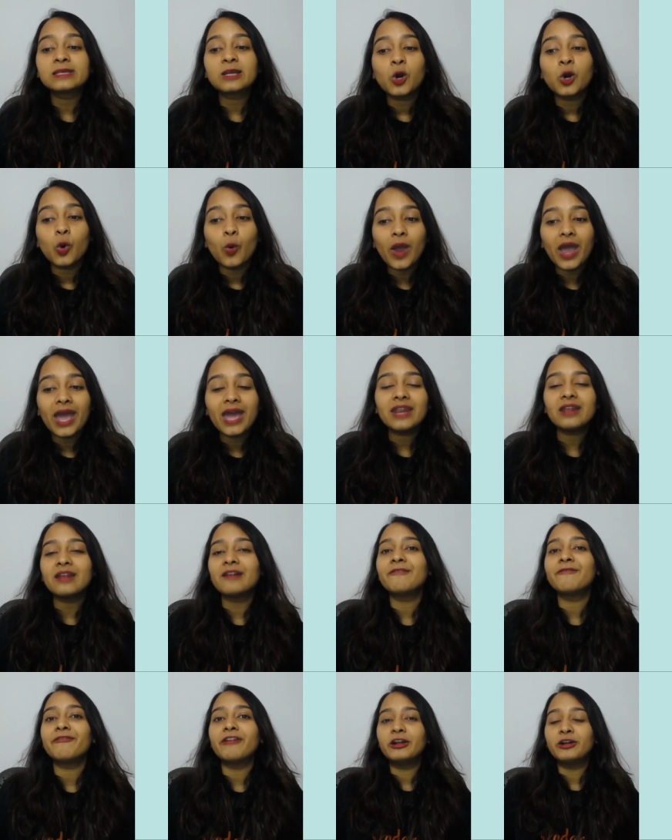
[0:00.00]
square
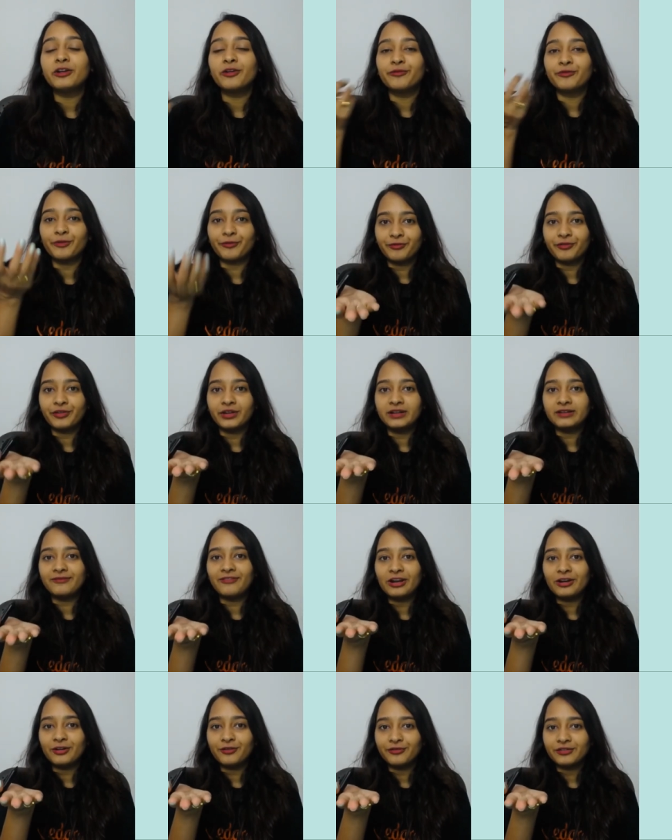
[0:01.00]
in front of a in
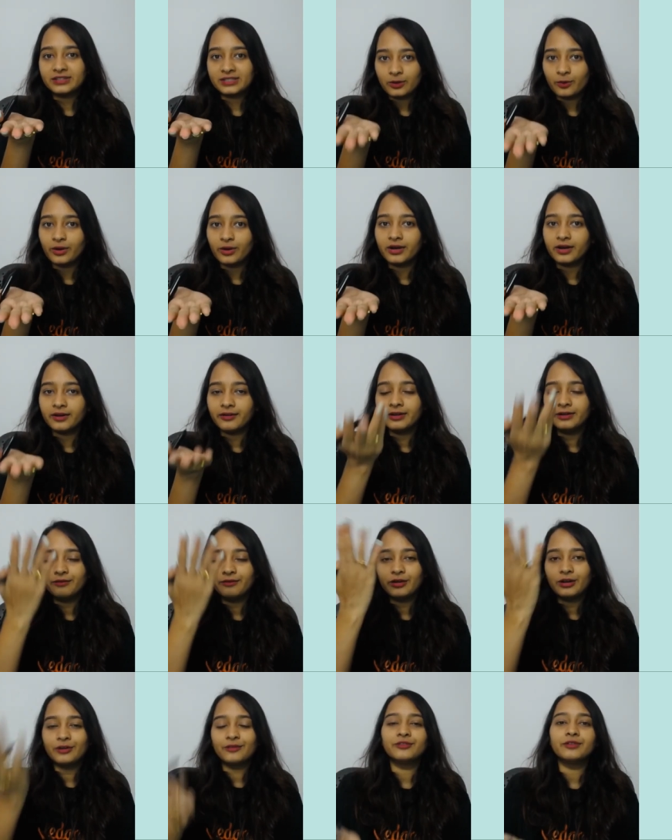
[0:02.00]
front of a uh, in
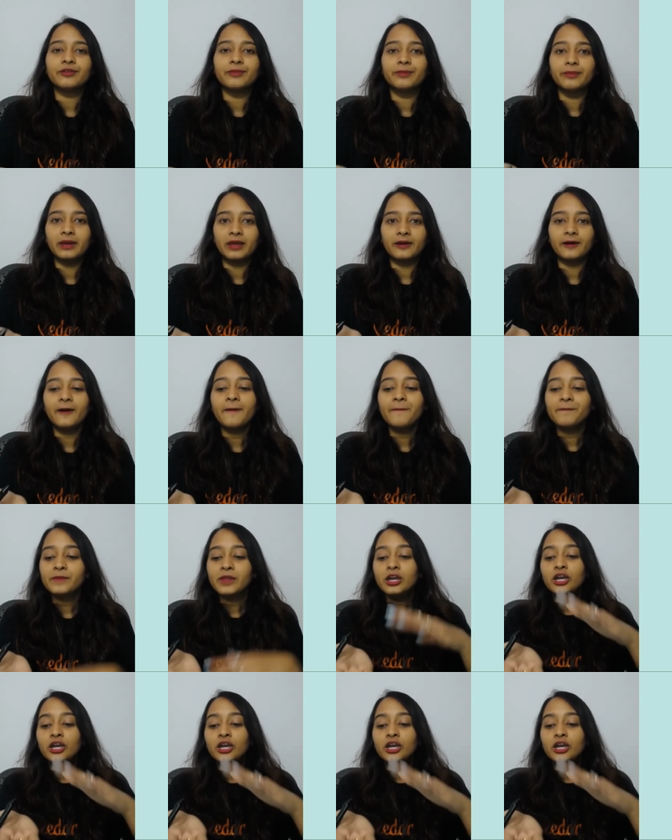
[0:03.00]
front of a mirror,